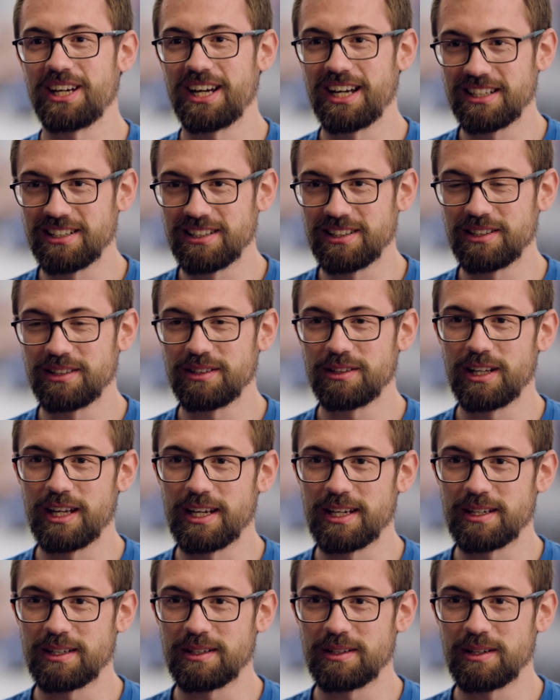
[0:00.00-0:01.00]
I had a
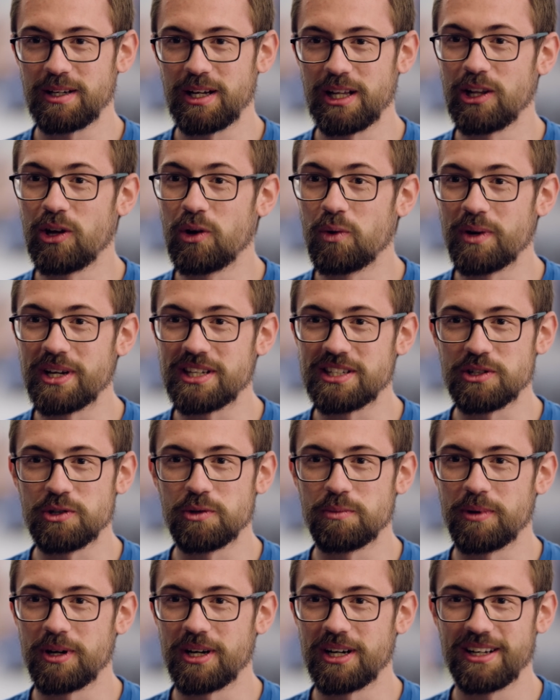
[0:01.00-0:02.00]
long way to
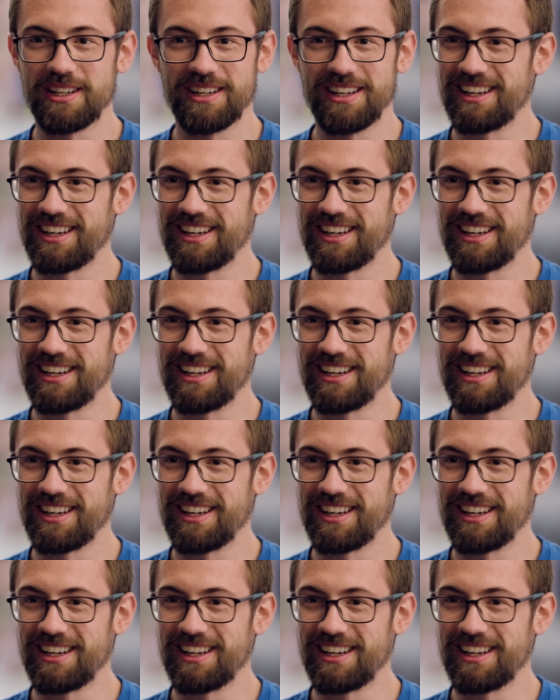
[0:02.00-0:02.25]
go, but